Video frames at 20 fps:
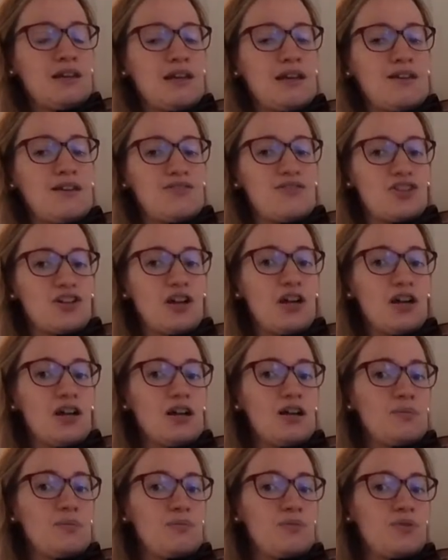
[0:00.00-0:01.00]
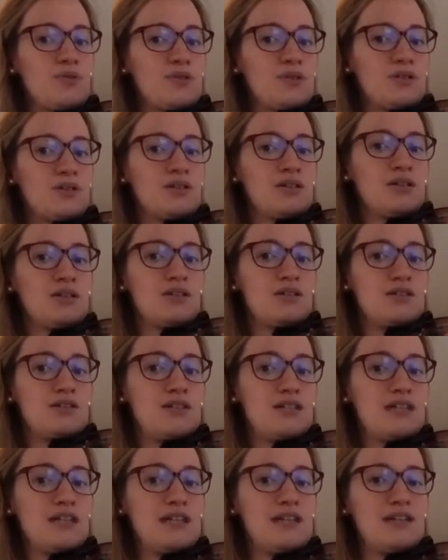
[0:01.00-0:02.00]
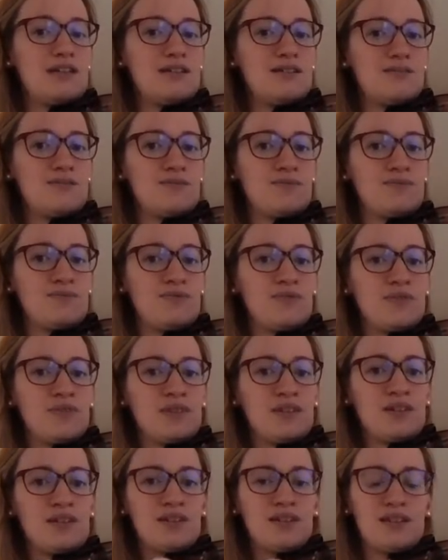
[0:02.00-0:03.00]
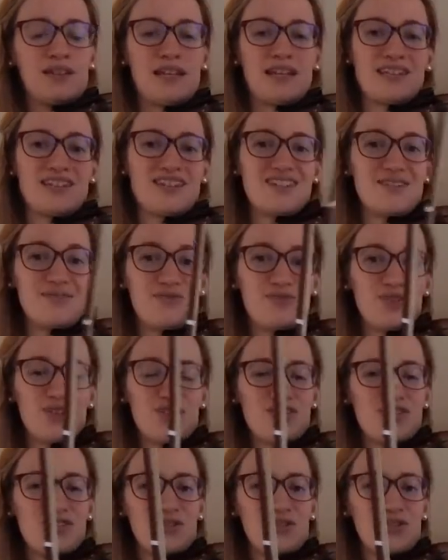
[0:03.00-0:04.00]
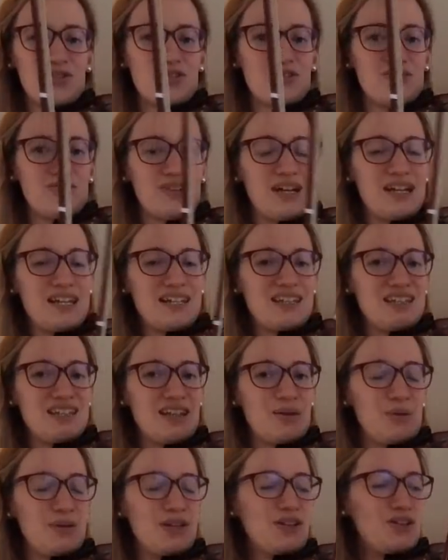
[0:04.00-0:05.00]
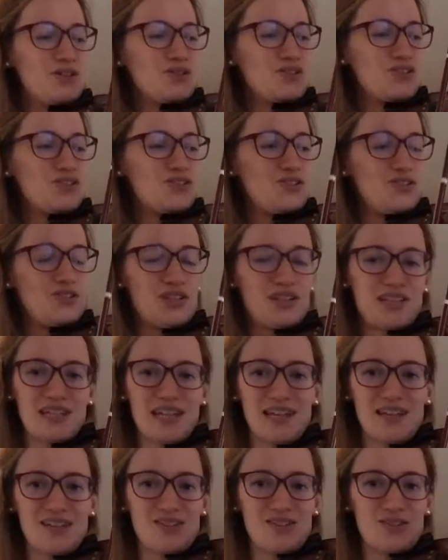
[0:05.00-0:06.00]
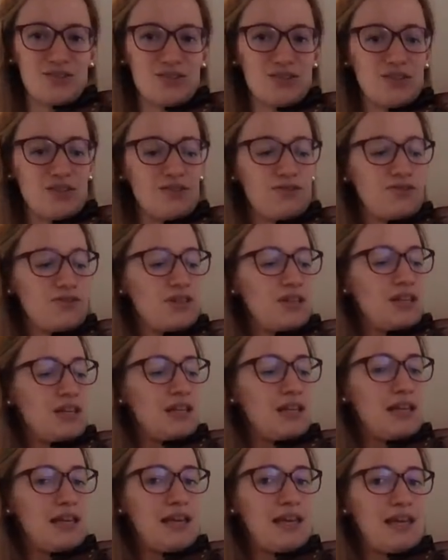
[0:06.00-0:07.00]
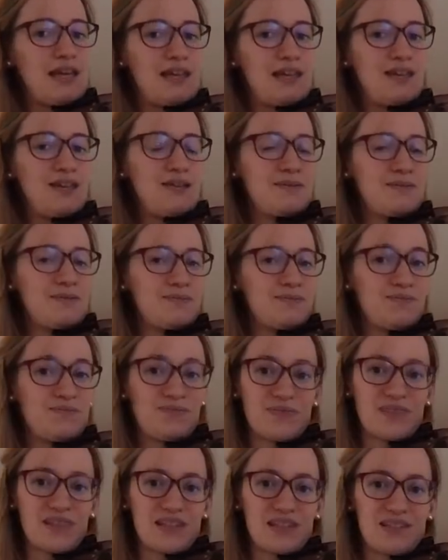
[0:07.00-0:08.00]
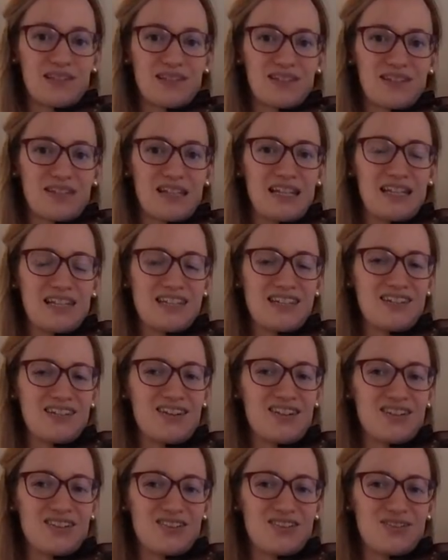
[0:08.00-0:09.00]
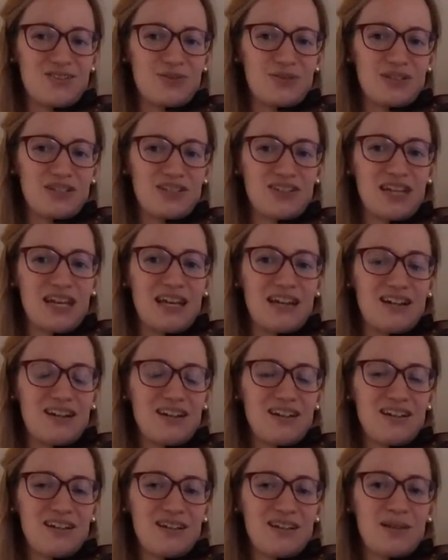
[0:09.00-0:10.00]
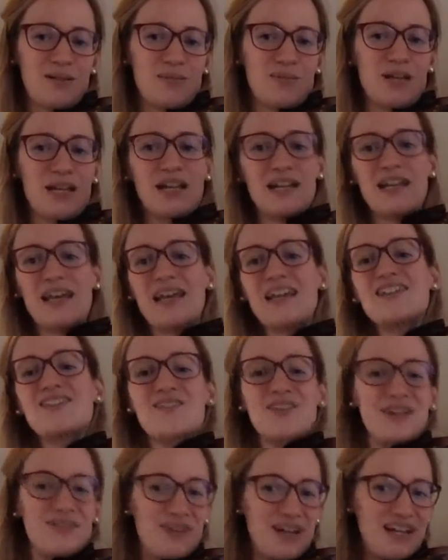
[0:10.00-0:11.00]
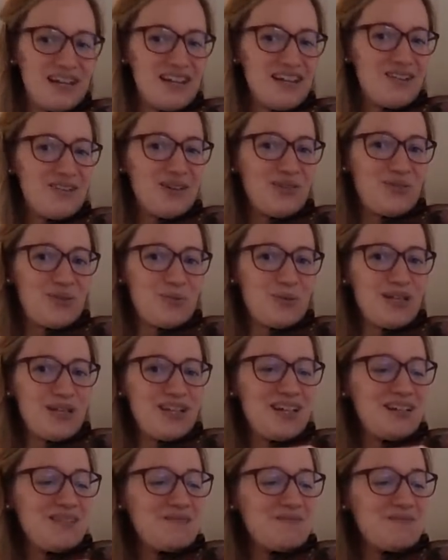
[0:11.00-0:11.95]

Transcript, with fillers: F sharp, G. This is the first octave, right? Now we're going to do the second octave. A. Let's start it, do it together. Play the A string right now, everybody.